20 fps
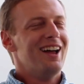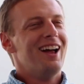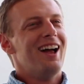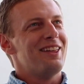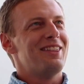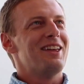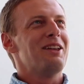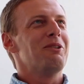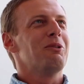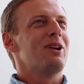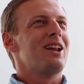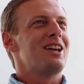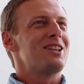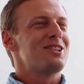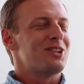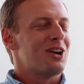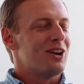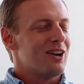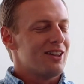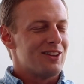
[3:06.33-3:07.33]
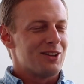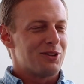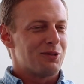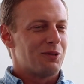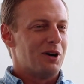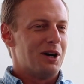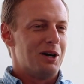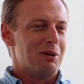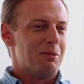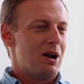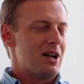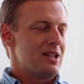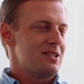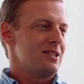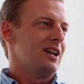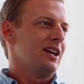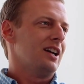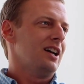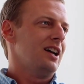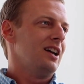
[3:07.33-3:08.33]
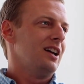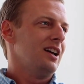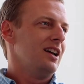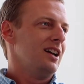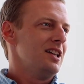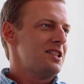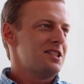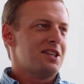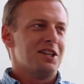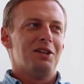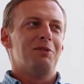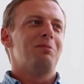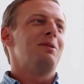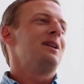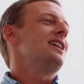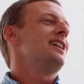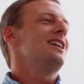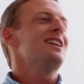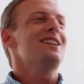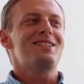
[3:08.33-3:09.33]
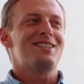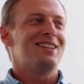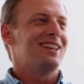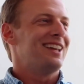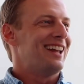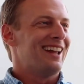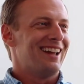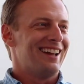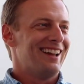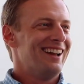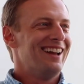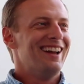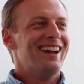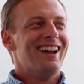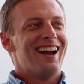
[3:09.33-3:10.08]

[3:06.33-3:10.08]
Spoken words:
And then when I started this firm, I was like, it's going to be easy.